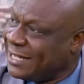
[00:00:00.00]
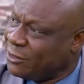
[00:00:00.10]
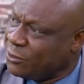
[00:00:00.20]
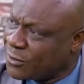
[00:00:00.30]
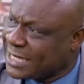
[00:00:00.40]

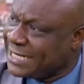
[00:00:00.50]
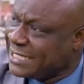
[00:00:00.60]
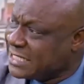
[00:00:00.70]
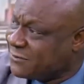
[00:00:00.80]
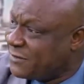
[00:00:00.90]
look at
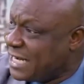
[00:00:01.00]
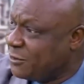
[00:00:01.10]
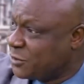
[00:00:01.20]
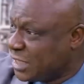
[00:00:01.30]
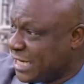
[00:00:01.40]
these
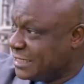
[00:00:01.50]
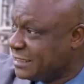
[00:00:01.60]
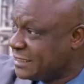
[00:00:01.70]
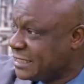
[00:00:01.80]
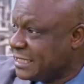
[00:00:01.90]
value
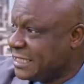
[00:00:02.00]
chains